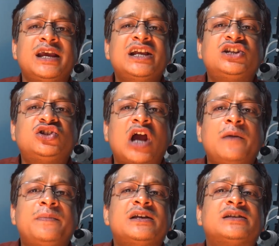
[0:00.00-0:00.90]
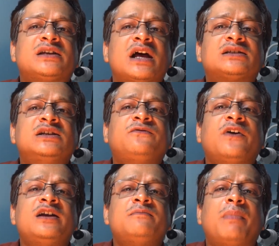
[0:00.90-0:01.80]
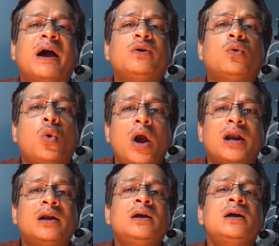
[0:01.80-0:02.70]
Each type is classified by where